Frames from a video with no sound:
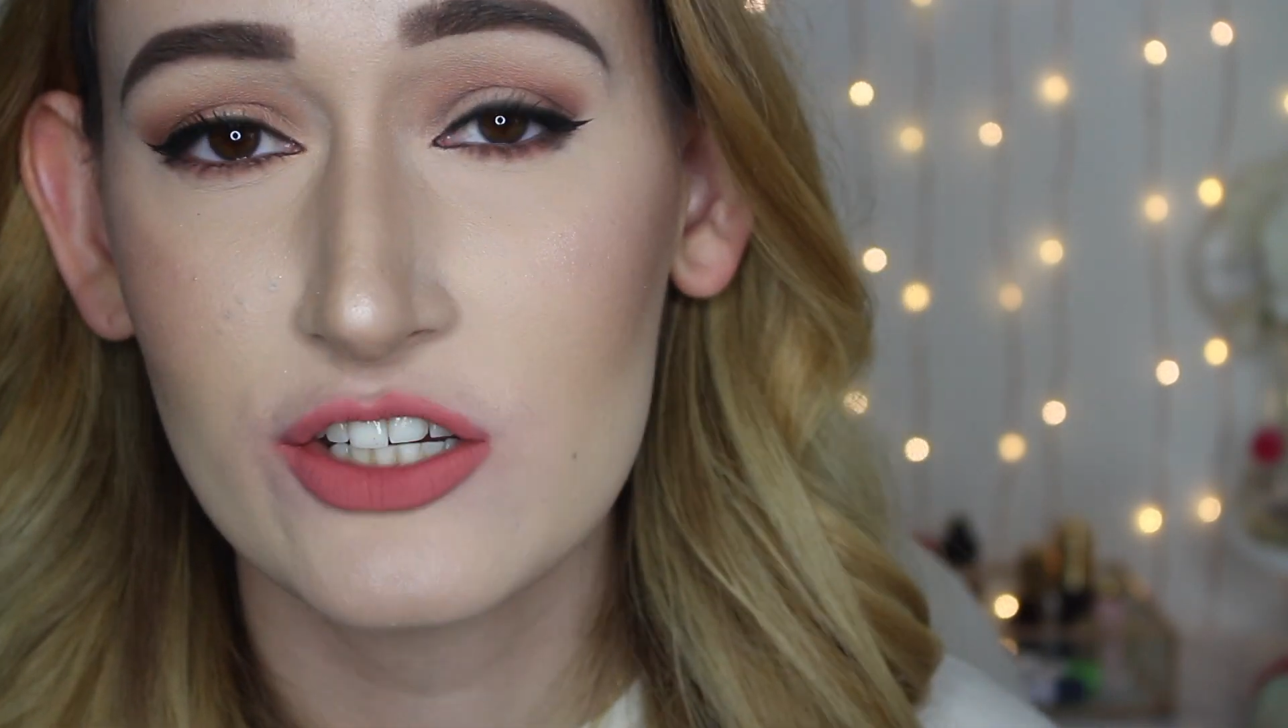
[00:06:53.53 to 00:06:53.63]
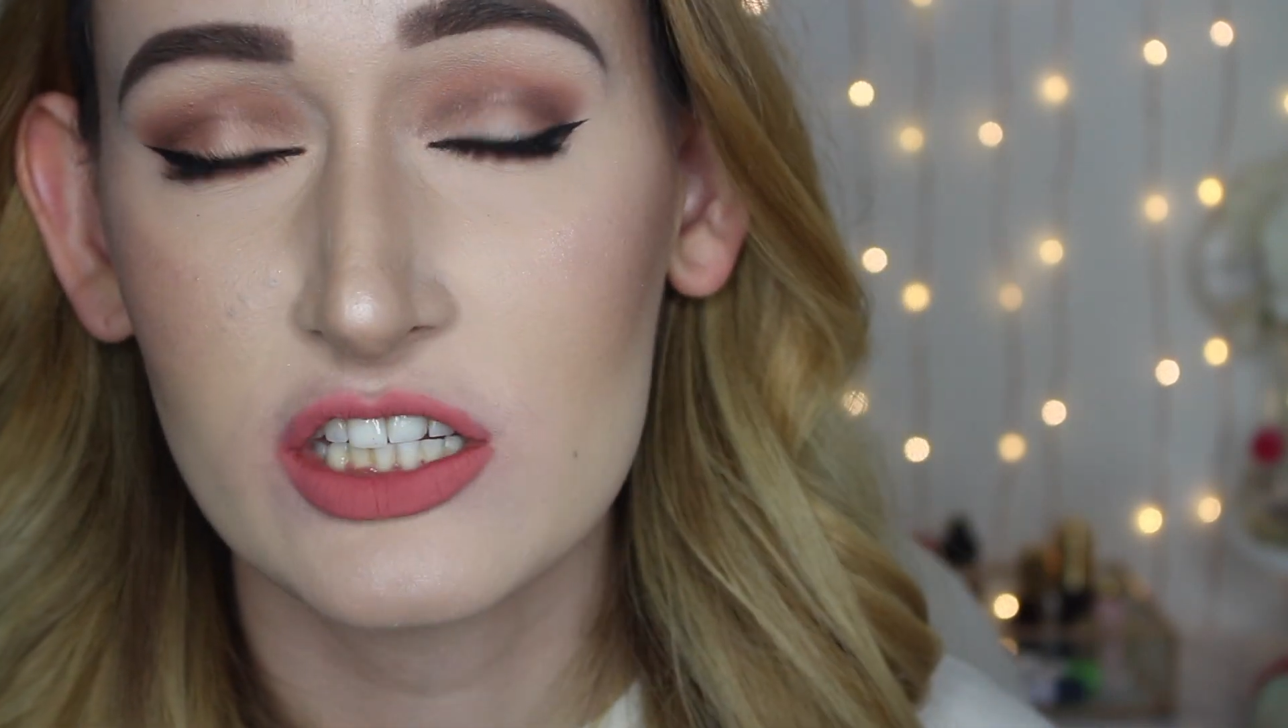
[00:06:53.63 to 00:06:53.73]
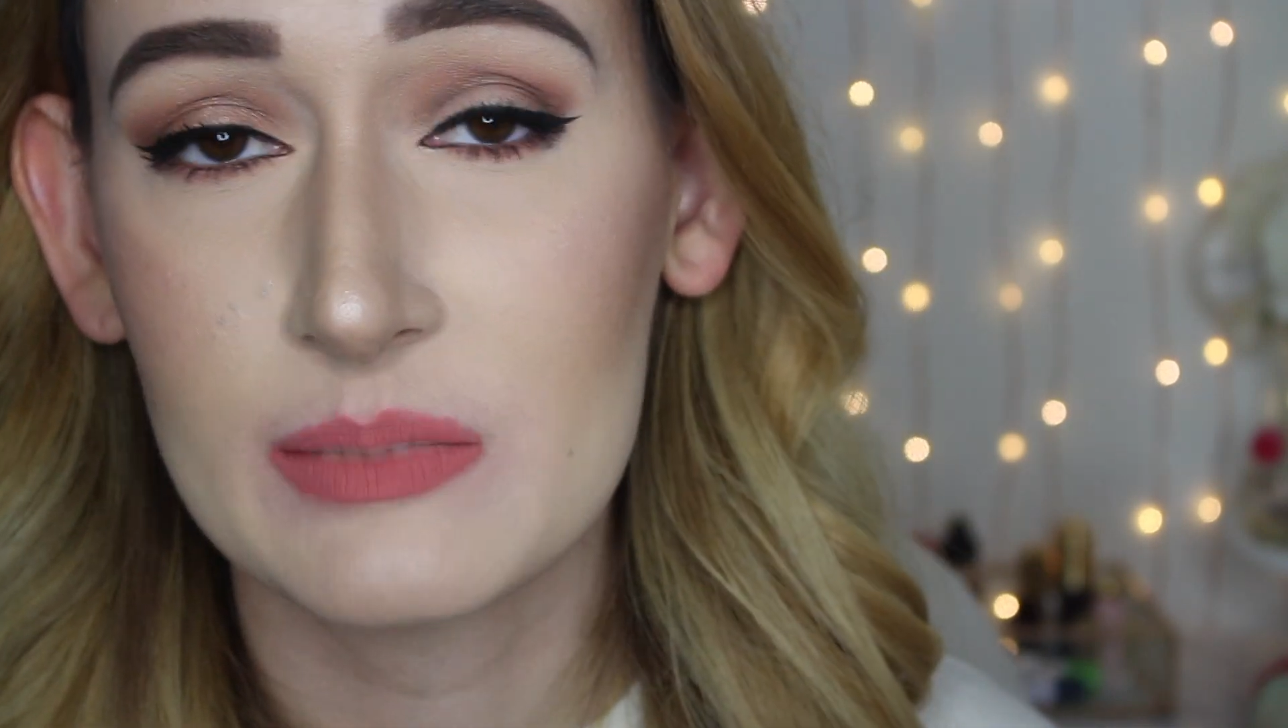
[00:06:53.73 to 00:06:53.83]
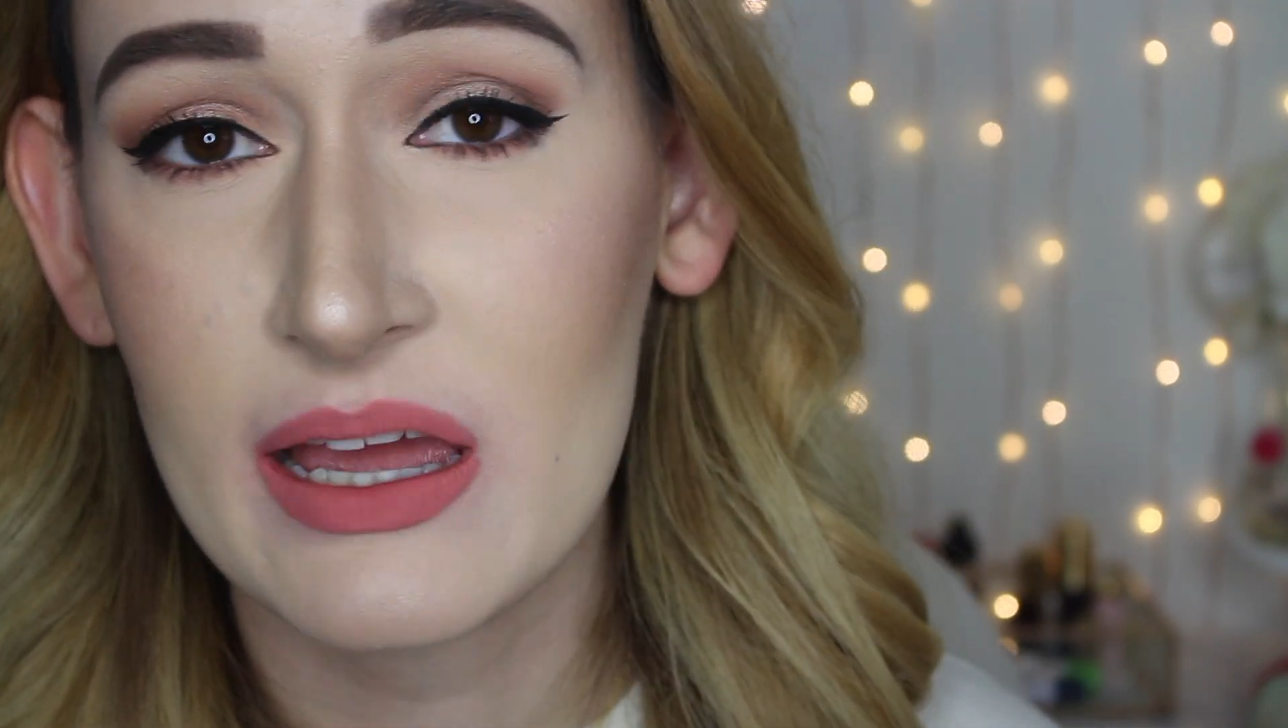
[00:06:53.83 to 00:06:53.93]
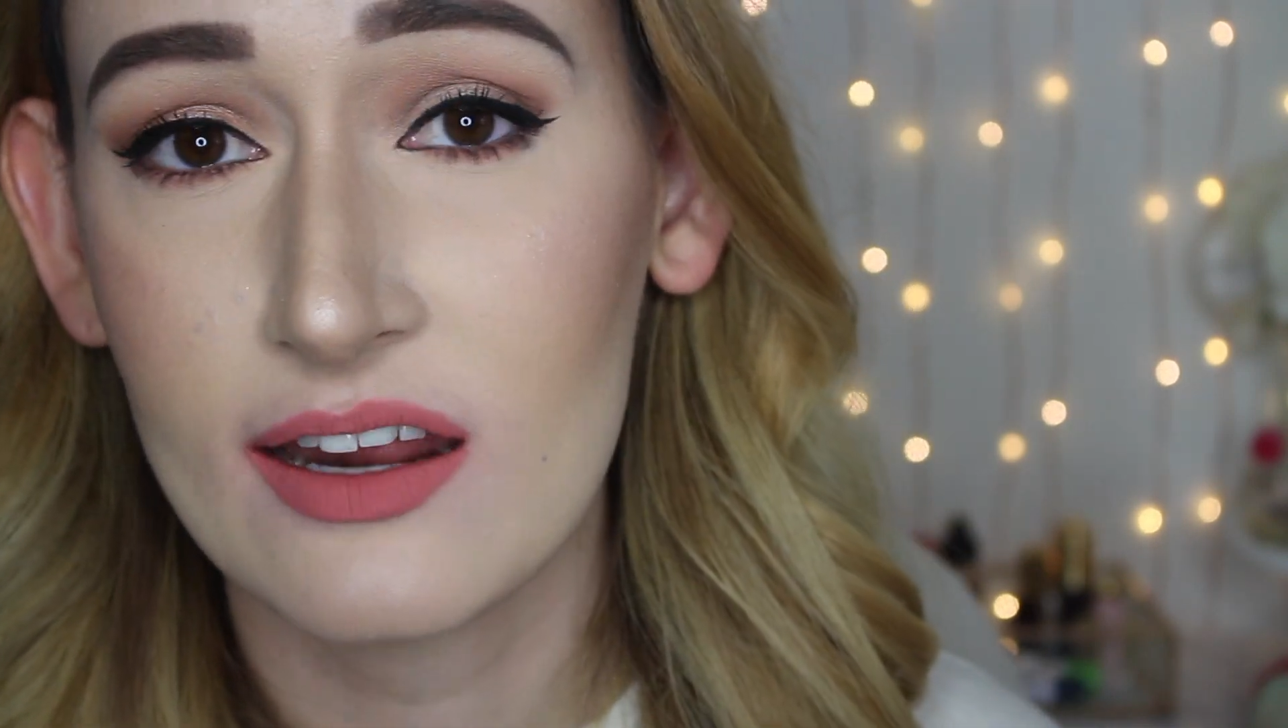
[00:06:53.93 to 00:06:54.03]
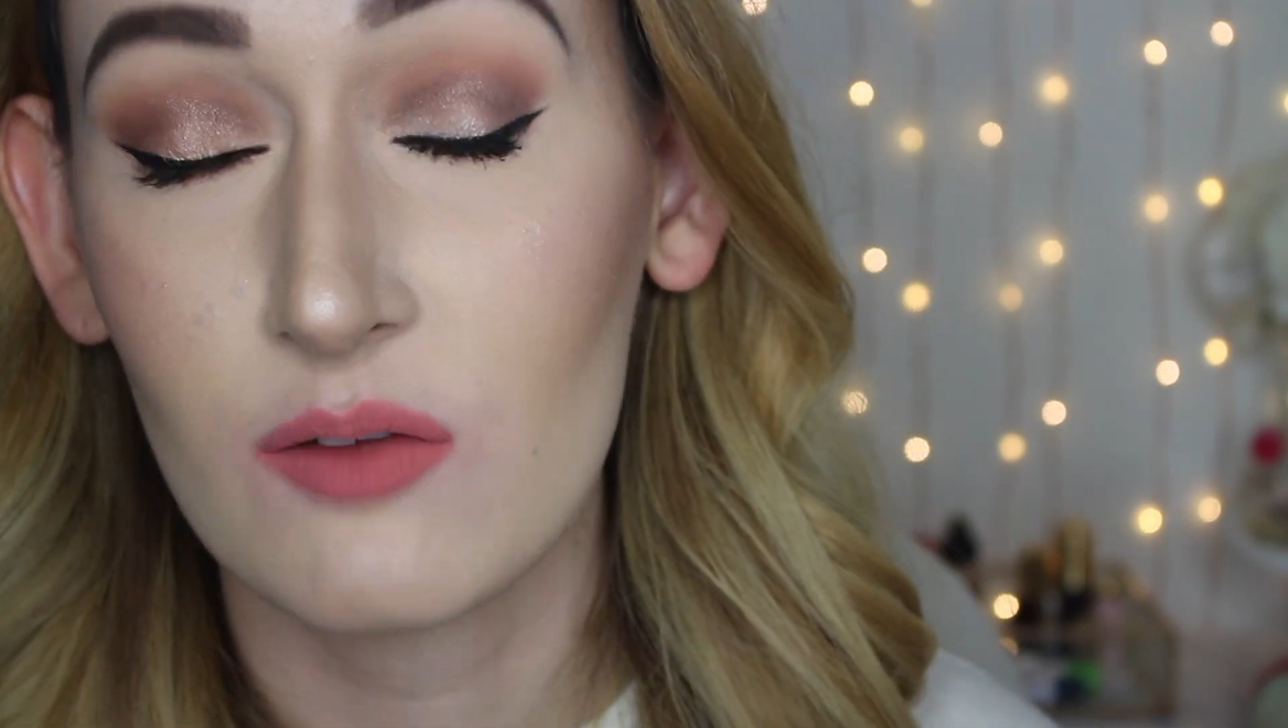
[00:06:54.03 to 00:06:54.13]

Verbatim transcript: just depending